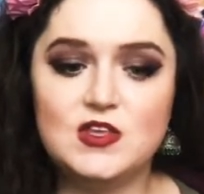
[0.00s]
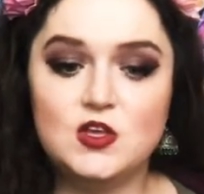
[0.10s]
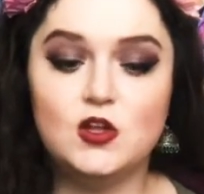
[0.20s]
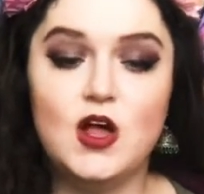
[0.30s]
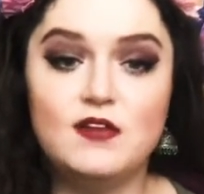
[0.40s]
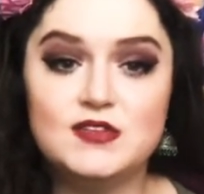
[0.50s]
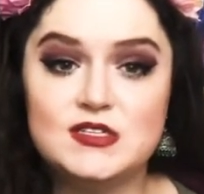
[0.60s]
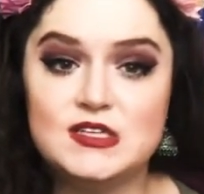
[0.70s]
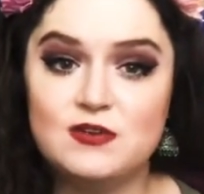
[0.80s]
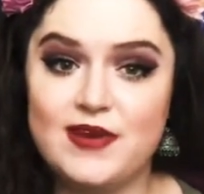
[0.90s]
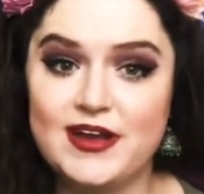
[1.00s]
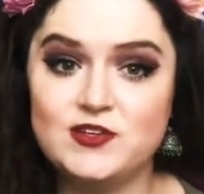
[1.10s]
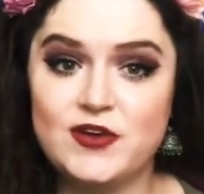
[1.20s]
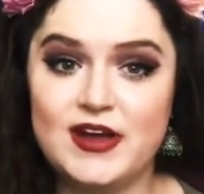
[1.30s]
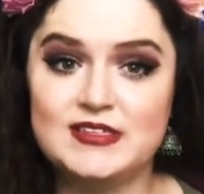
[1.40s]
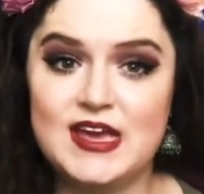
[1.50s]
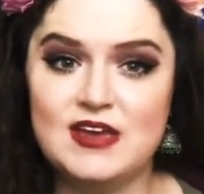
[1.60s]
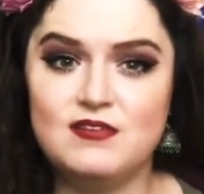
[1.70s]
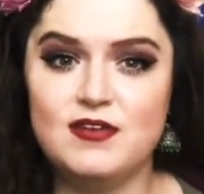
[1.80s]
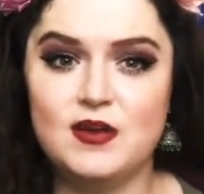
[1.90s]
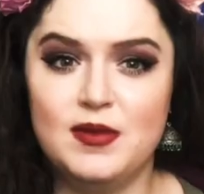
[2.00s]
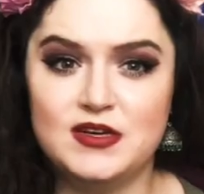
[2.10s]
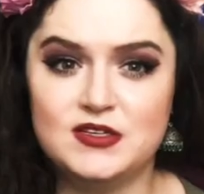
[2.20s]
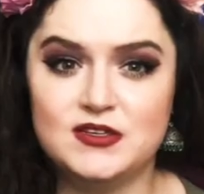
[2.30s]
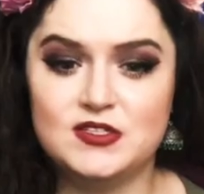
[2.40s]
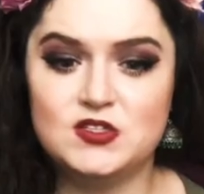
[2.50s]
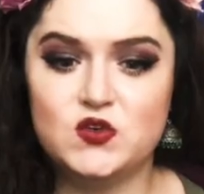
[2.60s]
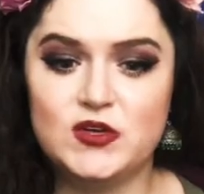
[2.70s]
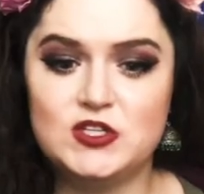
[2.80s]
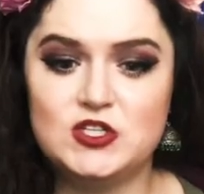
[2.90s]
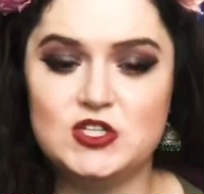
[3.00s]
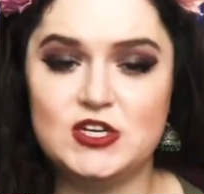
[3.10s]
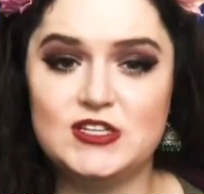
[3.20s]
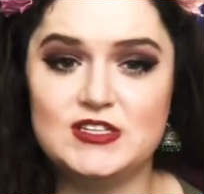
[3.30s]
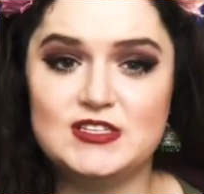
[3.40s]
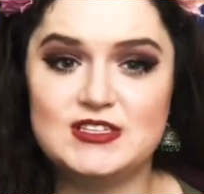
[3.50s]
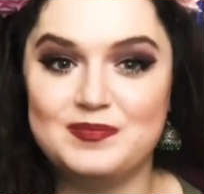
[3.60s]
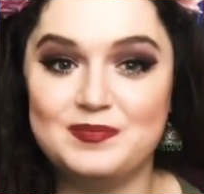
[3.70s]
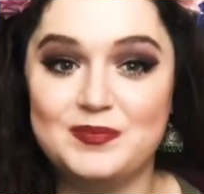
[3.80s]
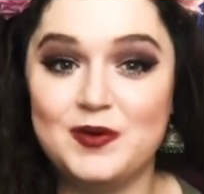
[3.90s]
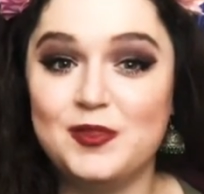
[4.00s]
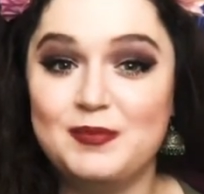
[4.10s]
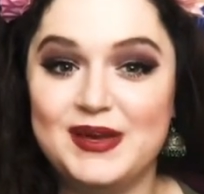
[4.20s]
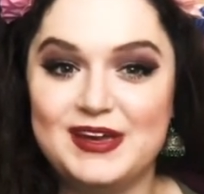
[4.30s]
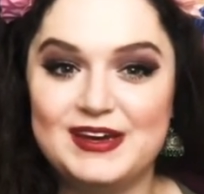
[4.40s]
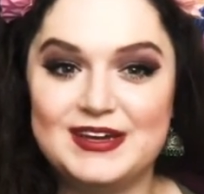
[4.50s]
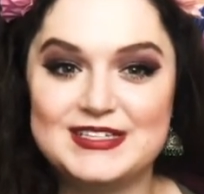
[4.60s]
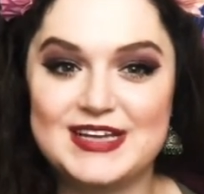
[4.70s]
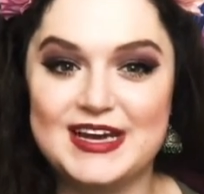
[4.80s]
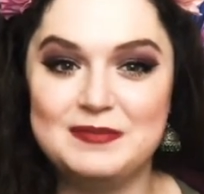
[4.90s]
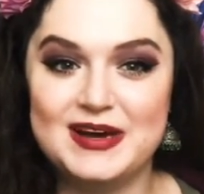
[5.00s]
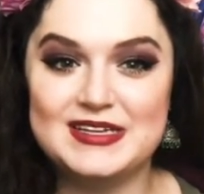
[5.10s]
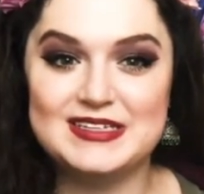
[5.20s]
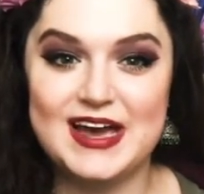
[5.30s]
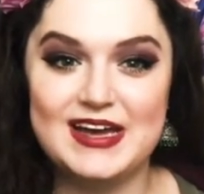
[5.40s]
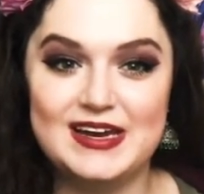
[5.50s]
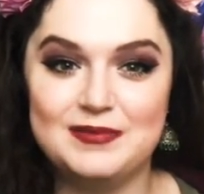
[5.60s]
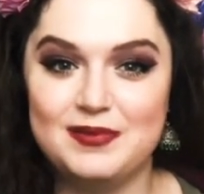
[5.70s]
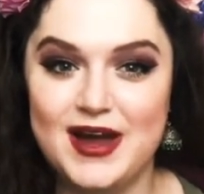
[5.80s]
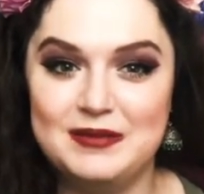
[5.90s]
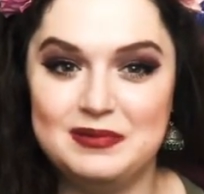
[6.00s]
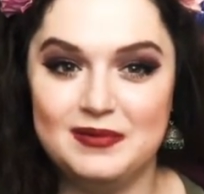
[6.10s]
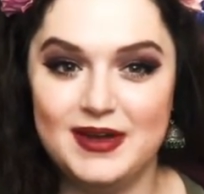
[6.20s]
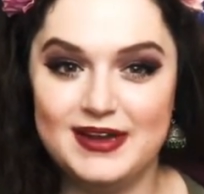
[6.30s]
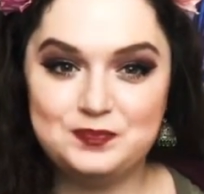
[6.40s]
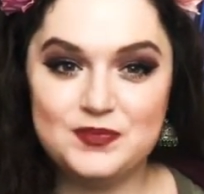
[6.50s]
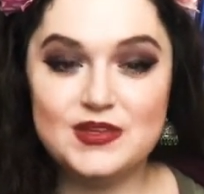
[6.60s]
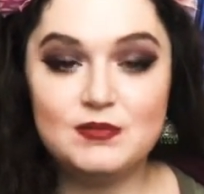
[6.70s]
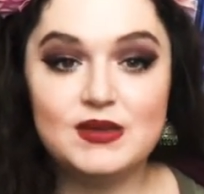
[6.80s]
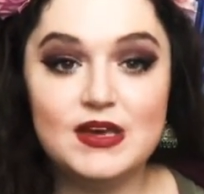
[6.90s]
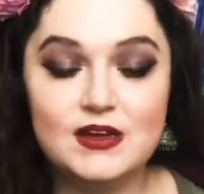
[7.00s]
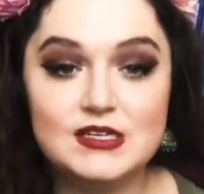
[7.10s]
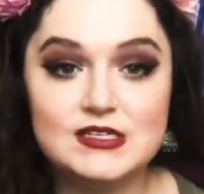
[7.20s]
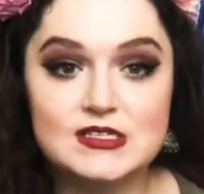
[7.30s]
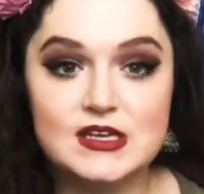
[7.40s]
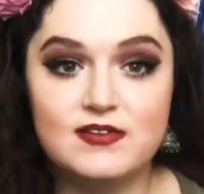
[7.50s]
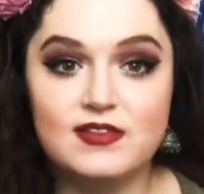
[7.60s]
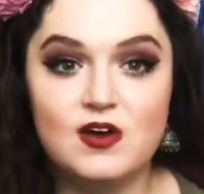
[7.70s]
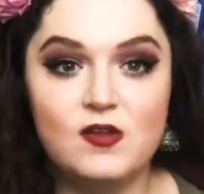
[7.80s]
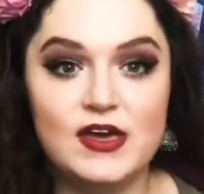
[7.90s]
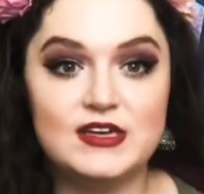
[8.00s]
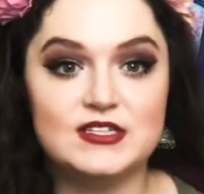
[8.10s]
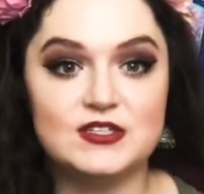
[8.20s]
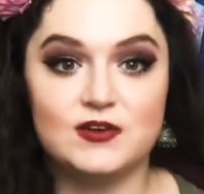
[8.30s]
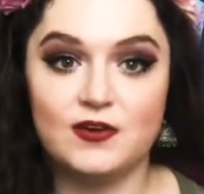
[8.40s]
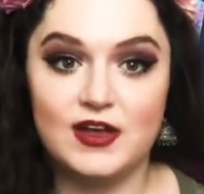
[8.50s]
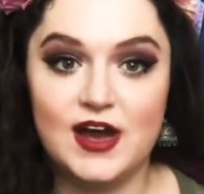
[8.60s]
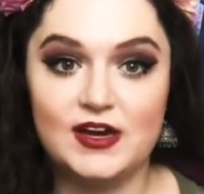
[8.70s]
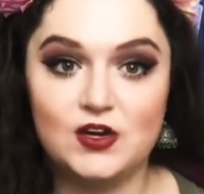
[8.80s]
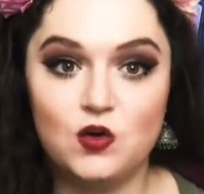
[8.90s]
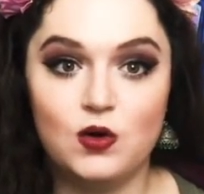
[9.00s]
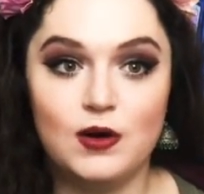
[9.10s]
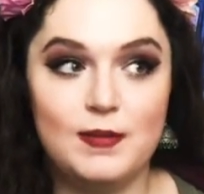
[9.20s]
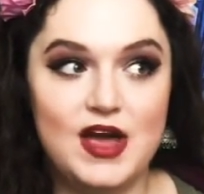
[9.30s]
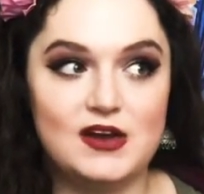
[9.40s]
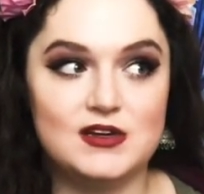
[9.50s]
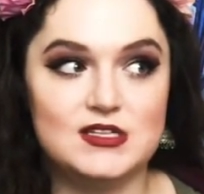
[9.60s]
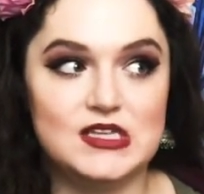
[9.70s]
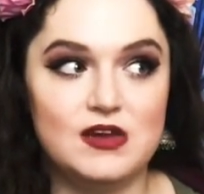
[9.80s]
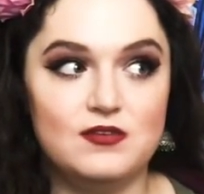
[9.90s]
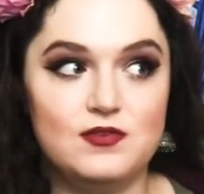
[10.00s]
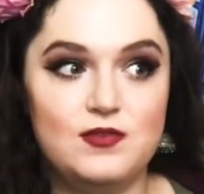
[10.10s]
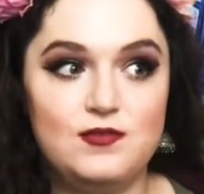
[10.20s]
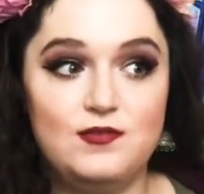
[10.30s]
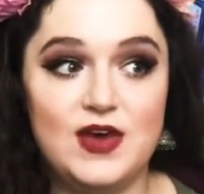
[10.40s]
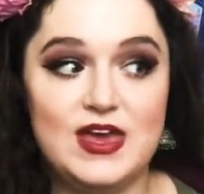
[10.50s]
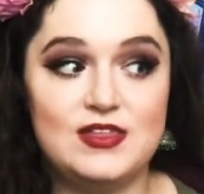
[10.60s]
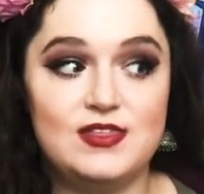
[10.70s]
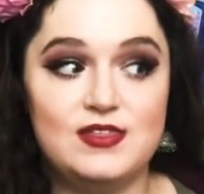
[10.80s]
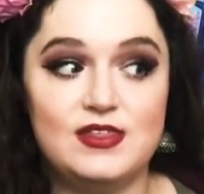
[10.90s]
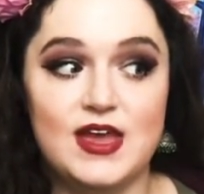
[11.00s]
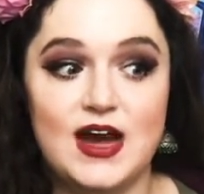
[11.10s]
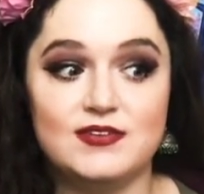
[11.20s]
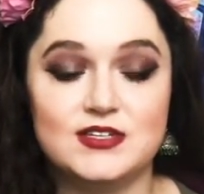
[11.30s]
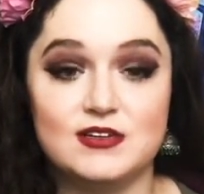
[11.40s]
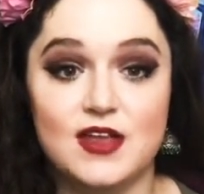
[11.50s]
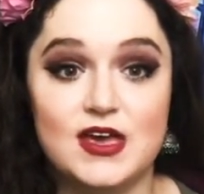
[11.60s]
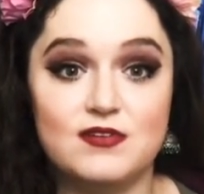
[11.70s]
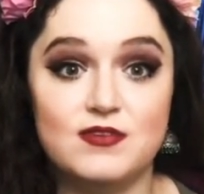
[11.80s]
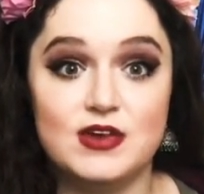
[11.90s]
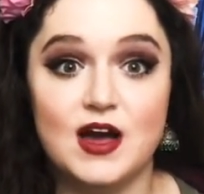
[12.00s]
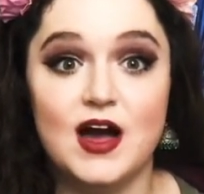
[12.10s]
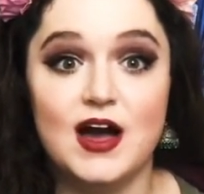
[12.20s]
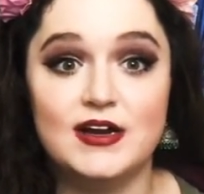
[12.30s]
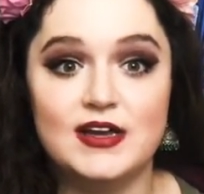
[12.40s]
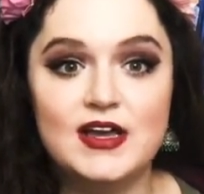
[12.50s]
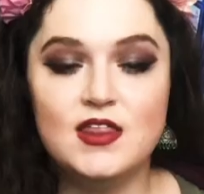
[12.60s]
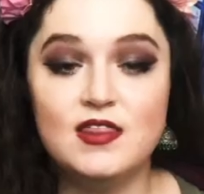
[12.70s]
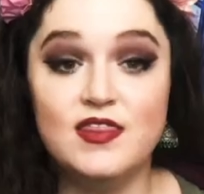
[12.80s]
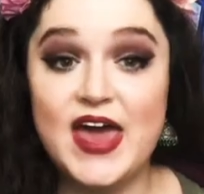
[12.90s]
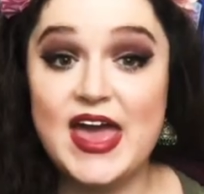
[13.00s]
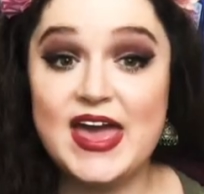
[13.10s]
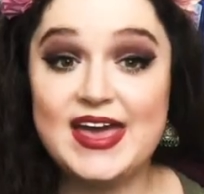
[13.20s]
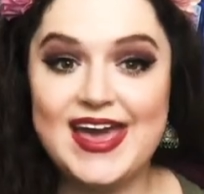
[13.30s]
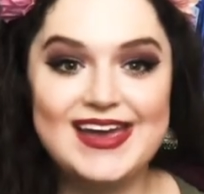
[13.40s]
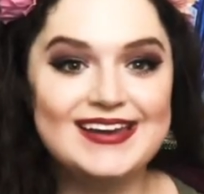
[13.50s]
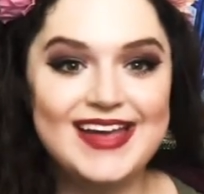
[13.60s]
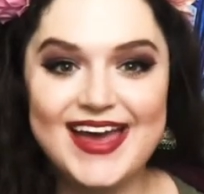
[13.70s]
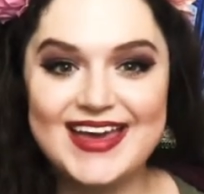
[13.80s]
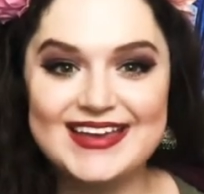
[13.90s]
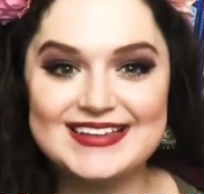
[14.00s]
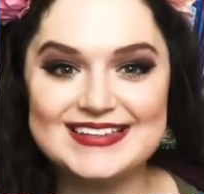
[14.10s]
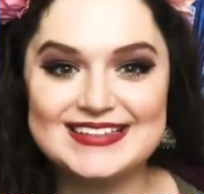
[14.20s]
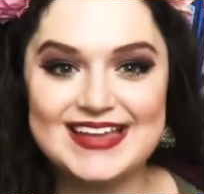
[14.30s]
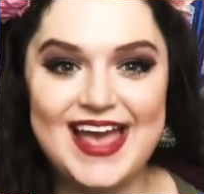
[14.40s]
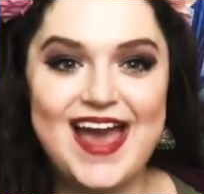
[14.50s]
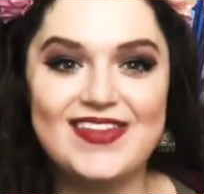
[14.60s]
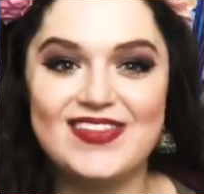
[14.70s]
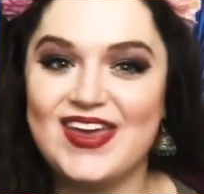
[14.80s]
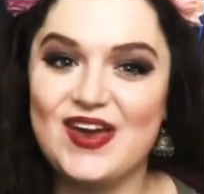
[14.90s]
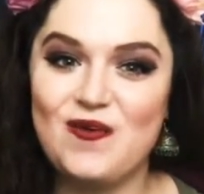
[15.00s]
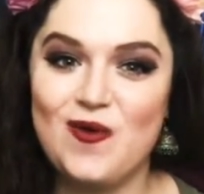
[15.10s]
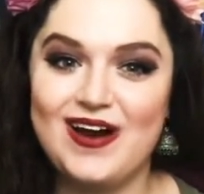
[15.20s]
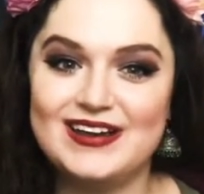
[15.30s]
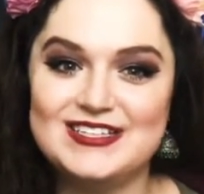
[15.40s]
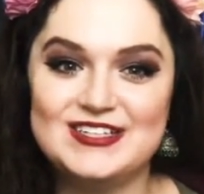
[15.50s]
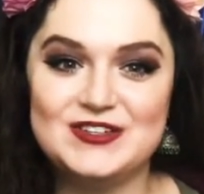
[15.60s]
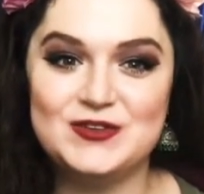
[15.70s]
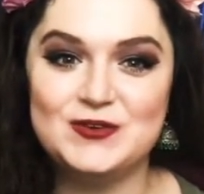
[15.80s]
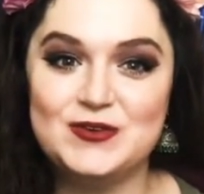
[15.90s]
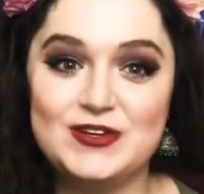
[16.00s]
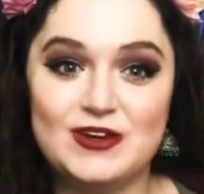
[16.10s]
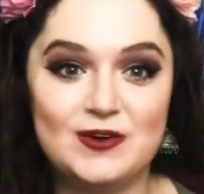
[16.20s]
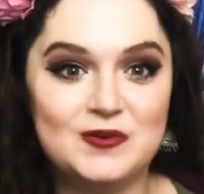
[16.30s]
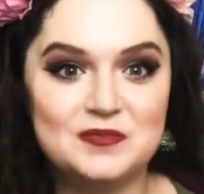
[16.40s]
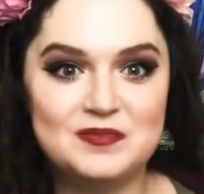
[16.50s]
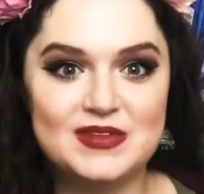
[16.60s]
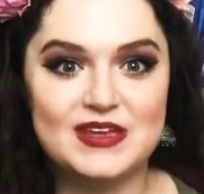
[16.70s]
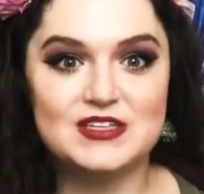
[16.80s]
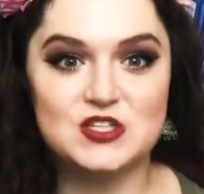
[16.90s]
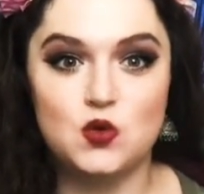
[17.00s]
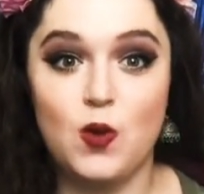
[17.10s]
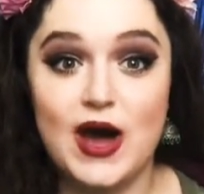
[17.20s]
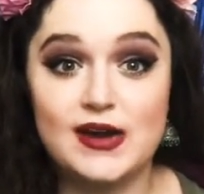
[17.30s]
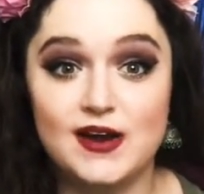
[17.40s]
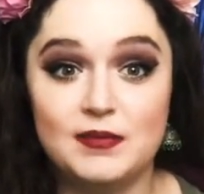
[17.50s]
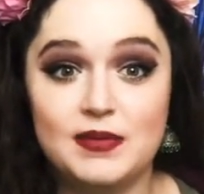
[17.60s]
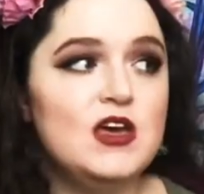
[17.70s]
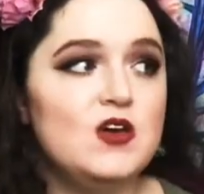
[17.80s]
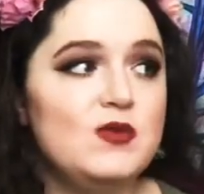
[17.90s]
You'll often see rad trads and fundamentalist Christians both picketing side by side at a pride parade, because even though they disagree on core matters of faith, the afterlife, God, they hate gays and they want to, you know, squat up.